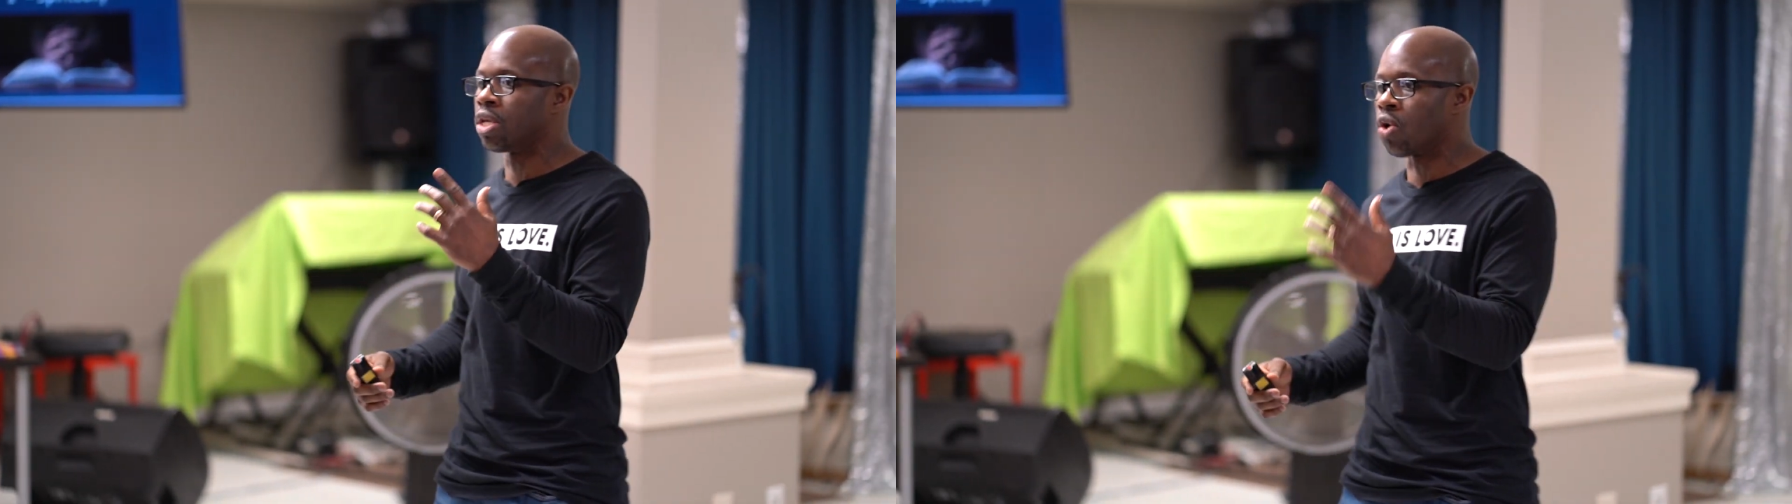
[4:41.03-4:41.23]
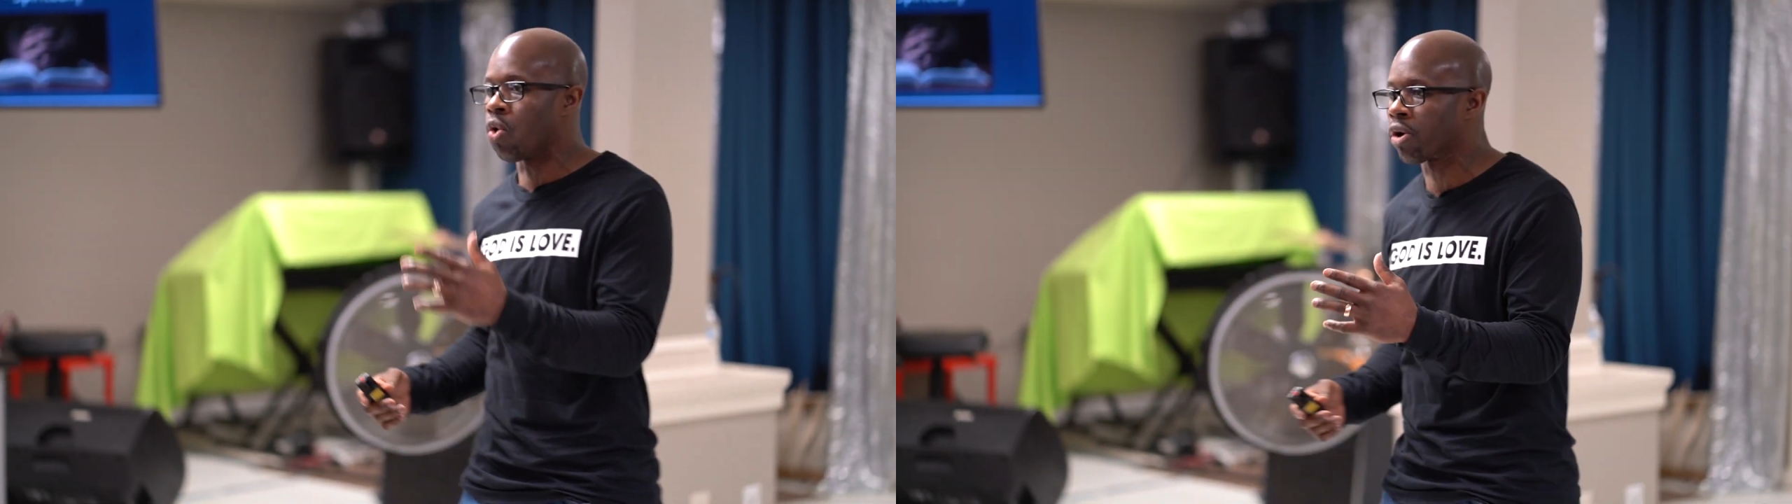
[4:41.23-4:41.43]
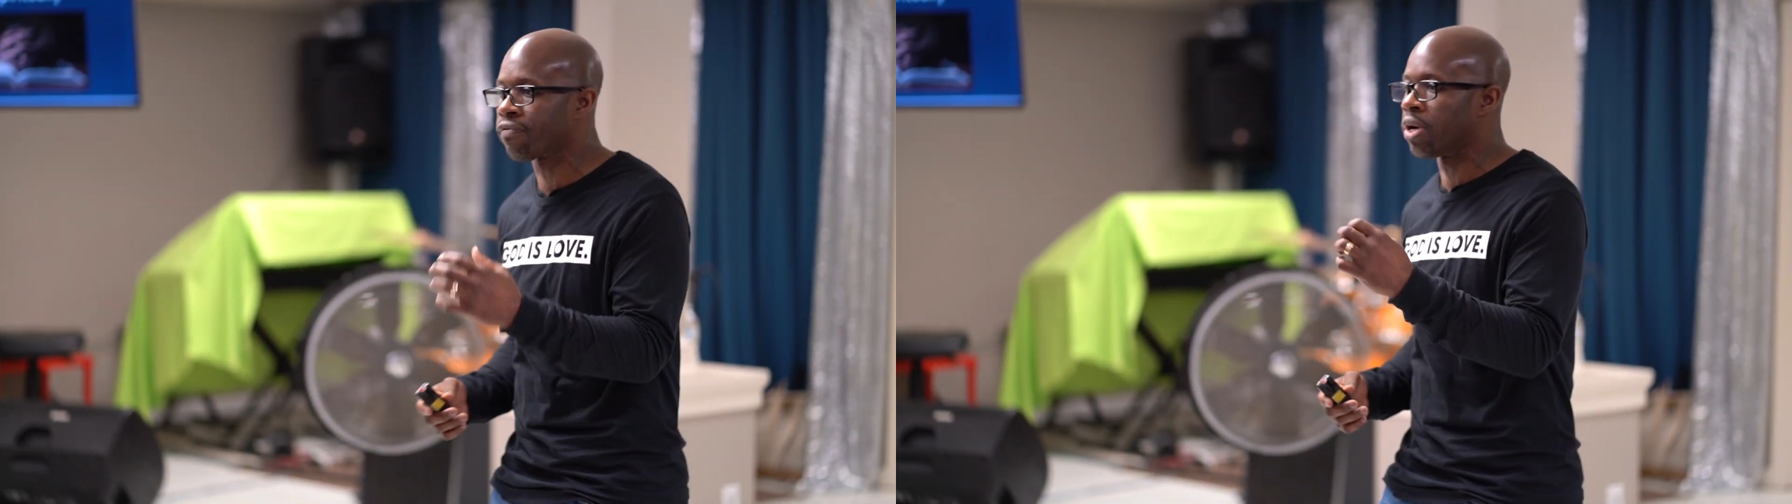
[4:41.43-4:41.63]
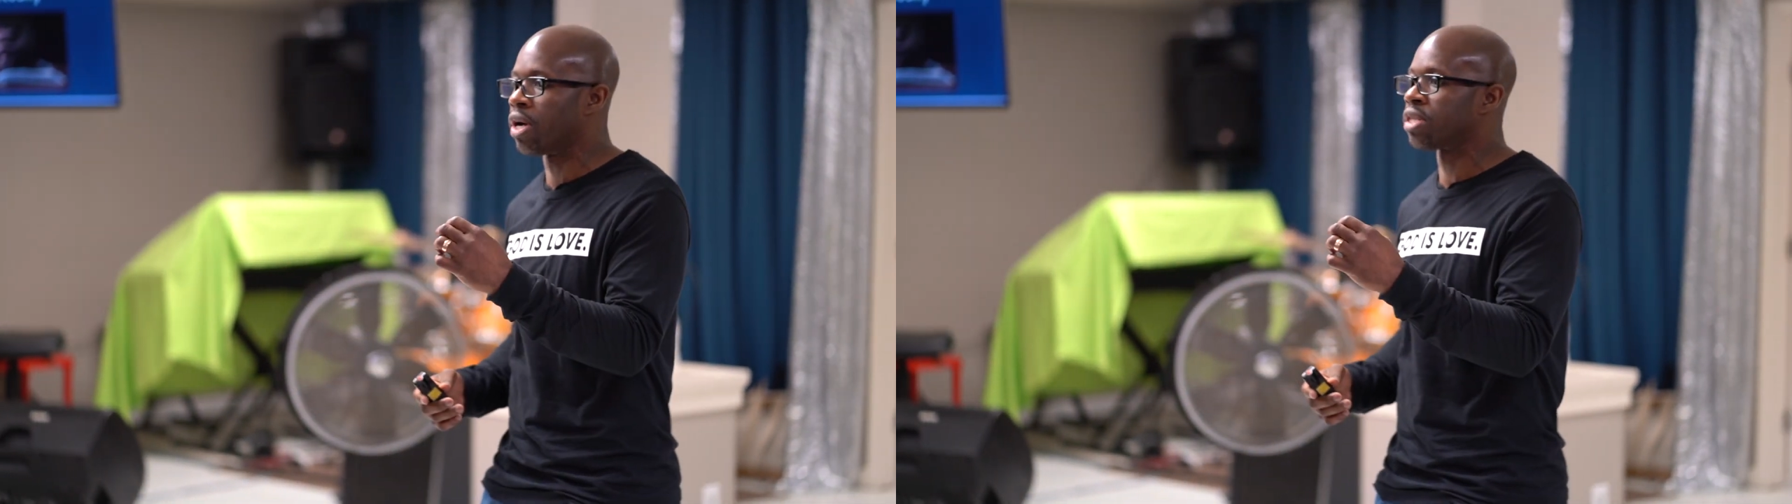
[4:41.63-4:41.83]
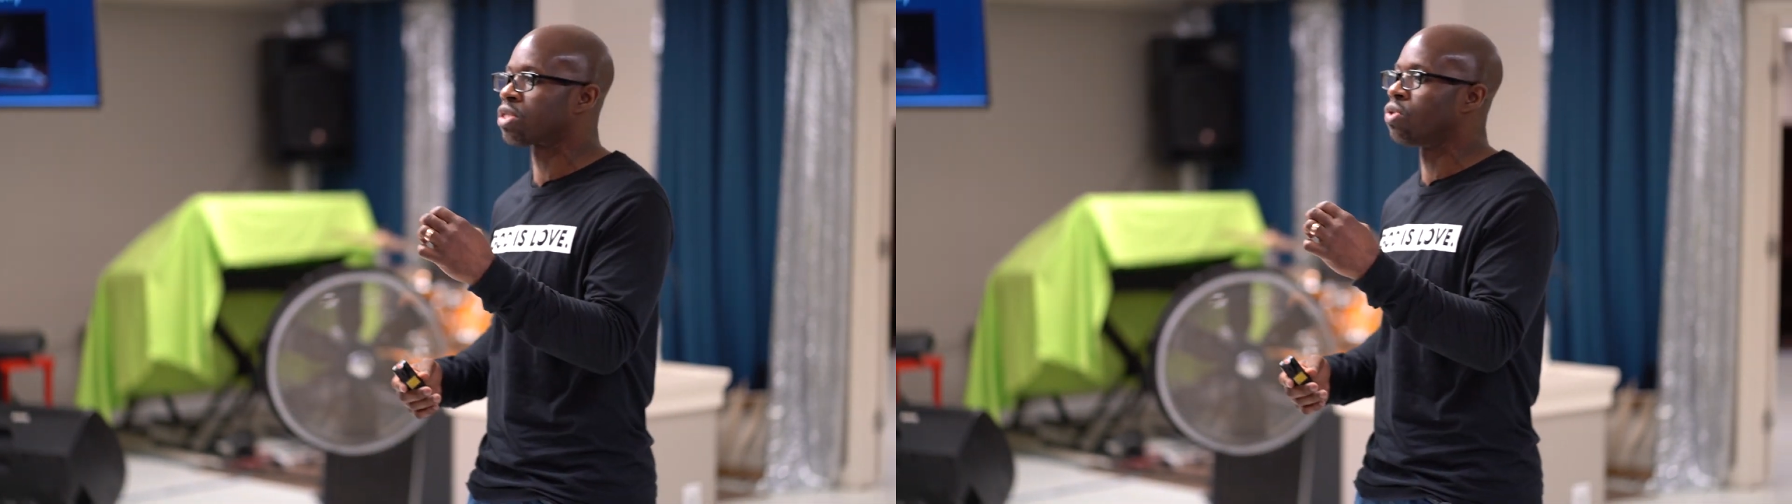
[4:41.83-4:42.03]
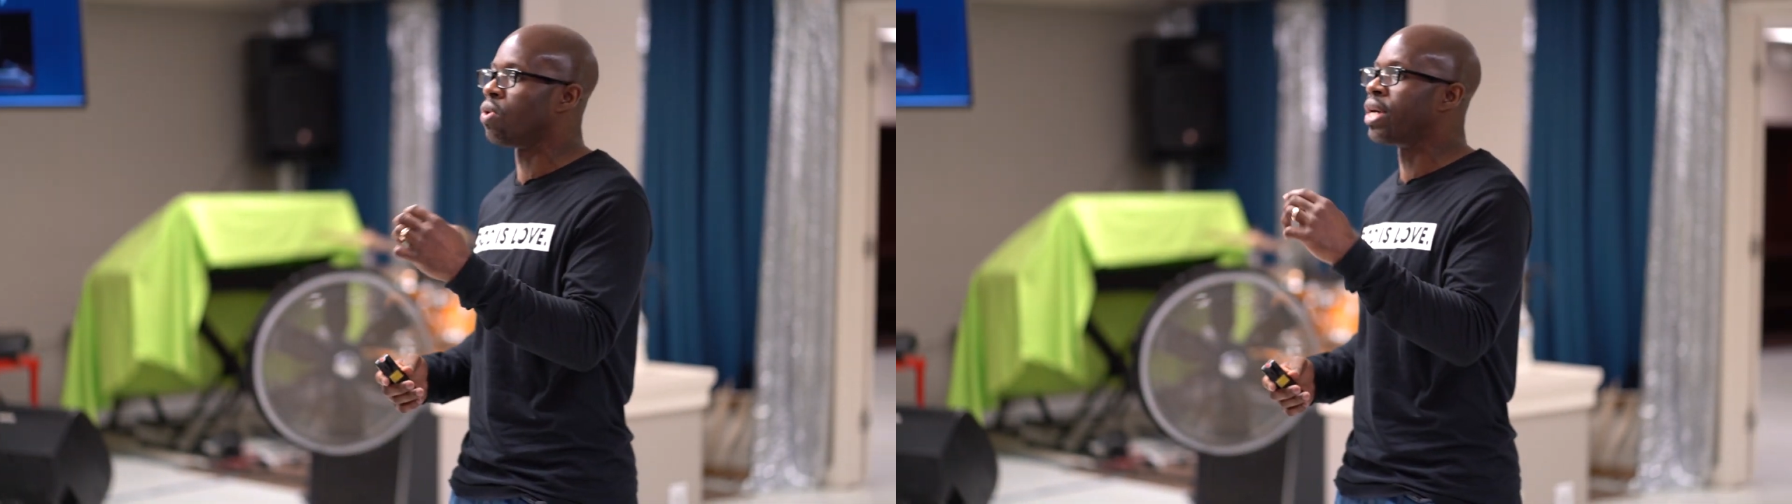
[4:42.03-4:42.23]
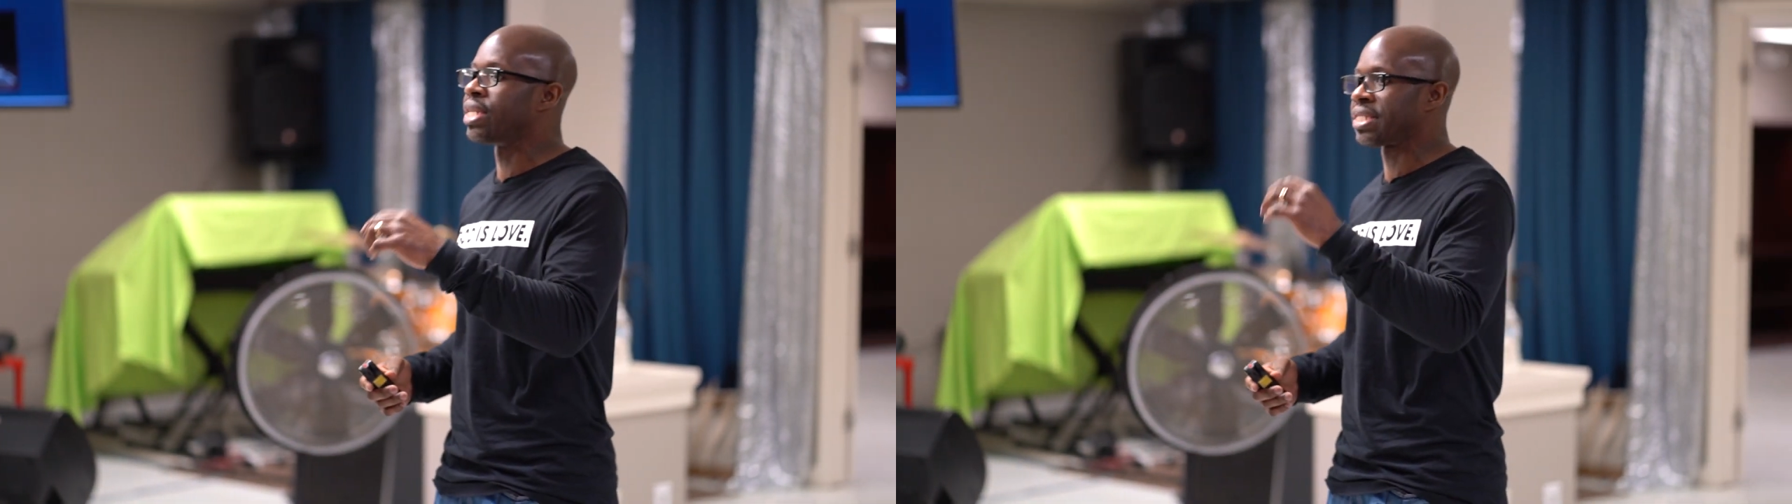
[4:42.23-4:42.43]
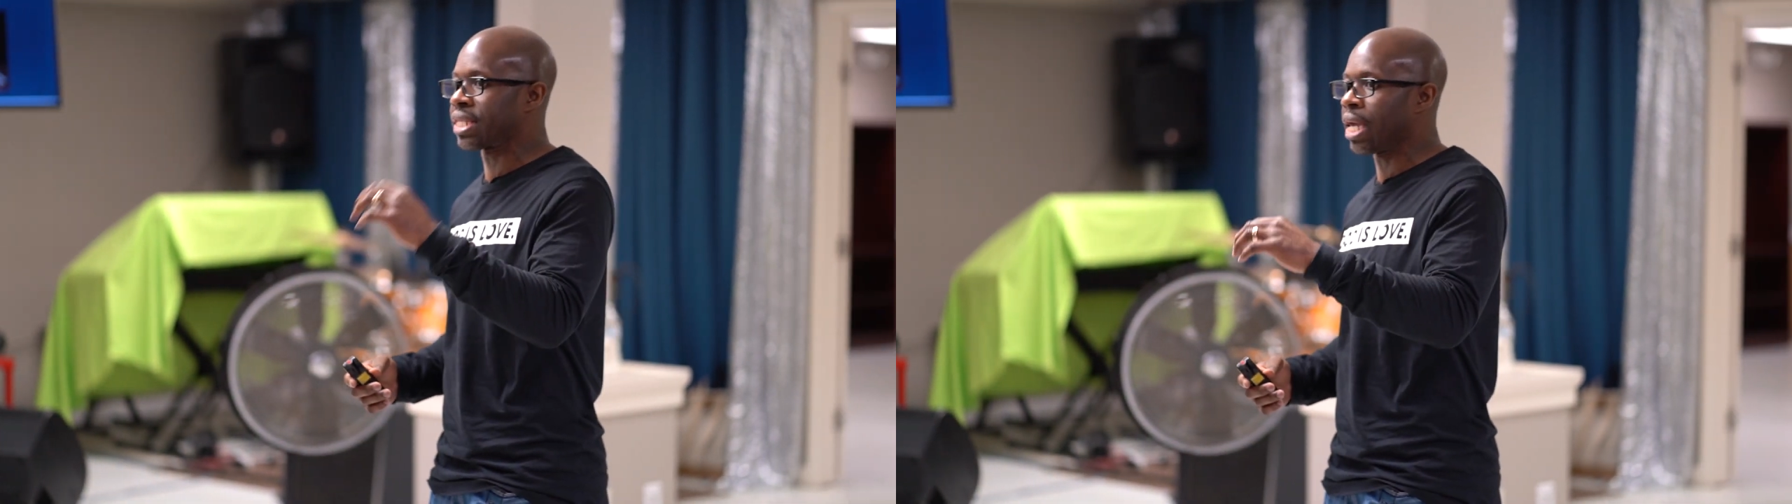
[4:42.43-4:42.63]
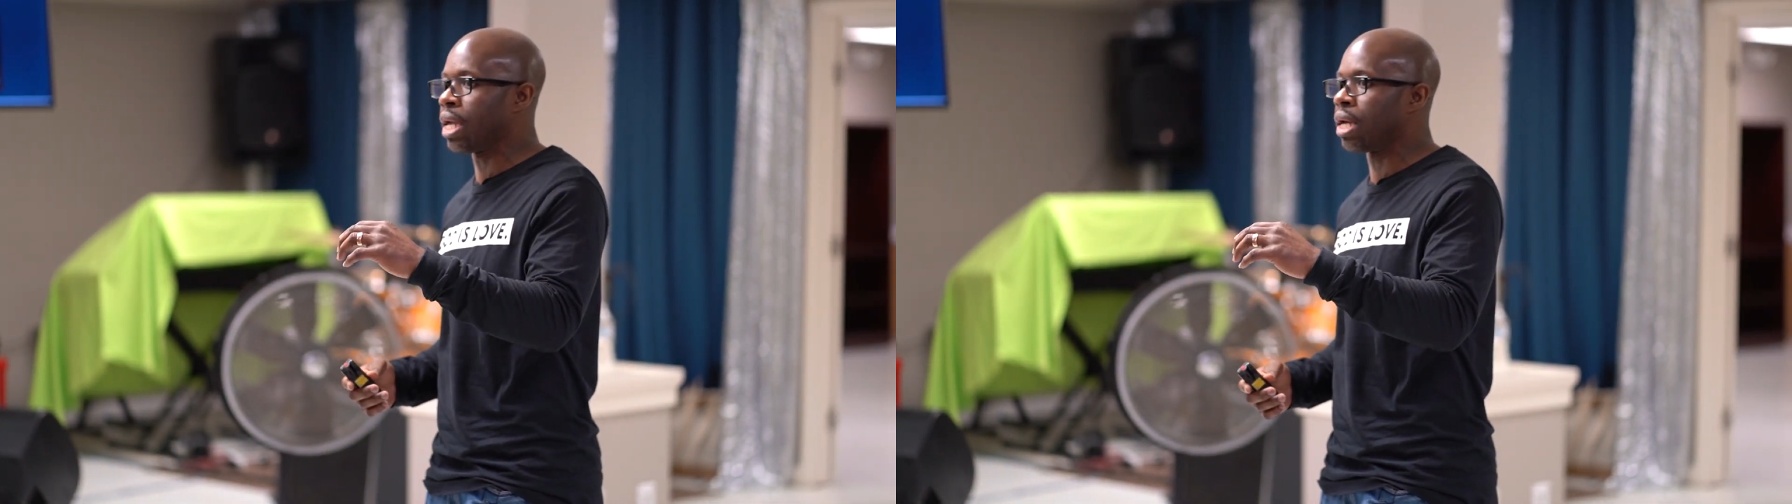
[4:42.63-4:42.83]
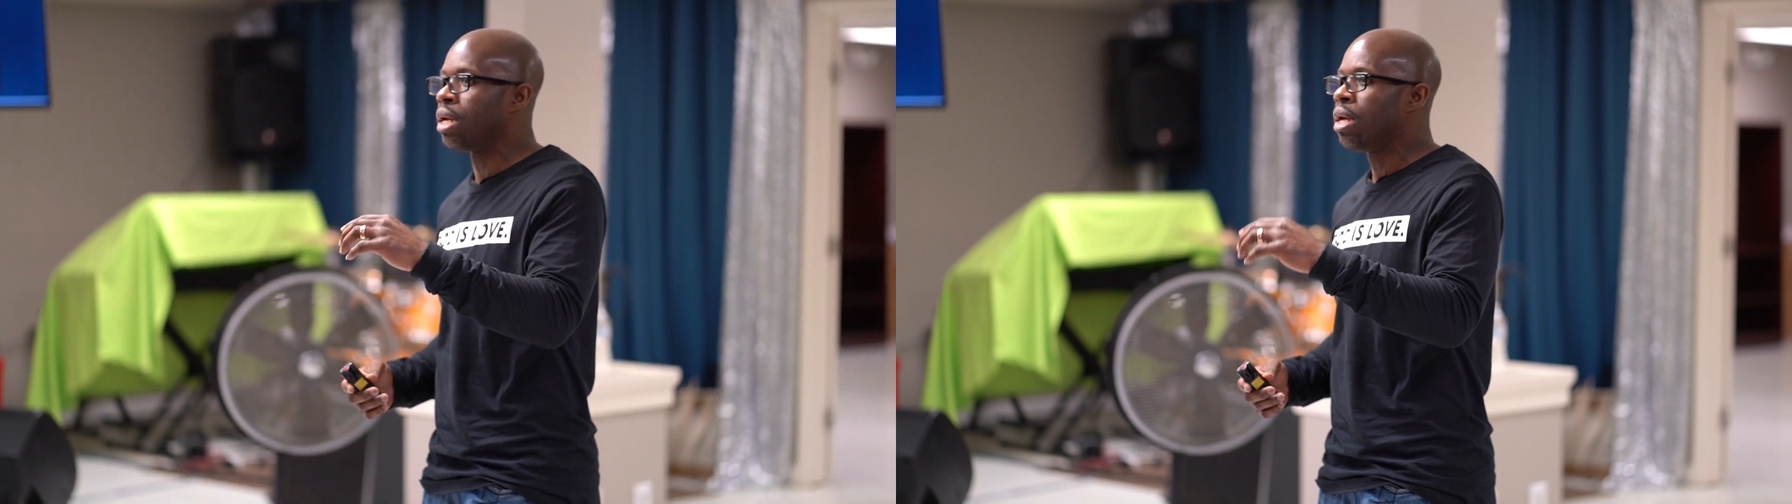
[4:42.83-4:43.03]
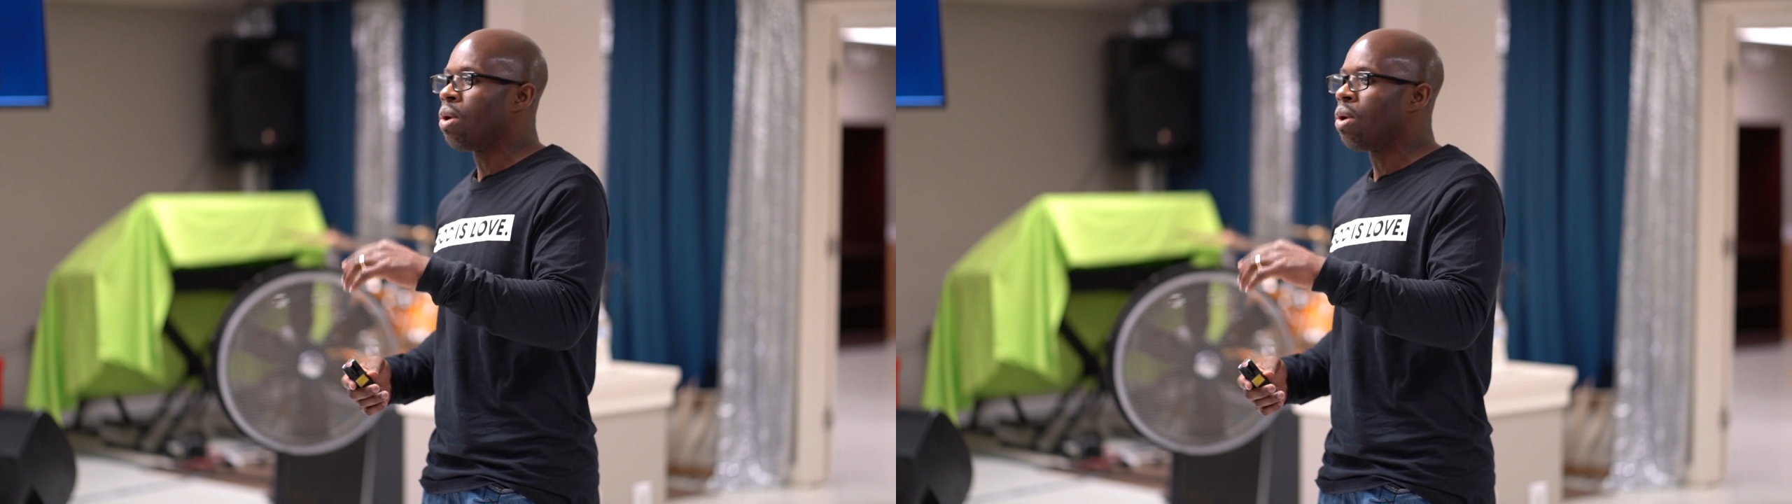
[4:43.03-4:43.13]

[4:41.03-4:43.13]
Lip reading: in order for us to understand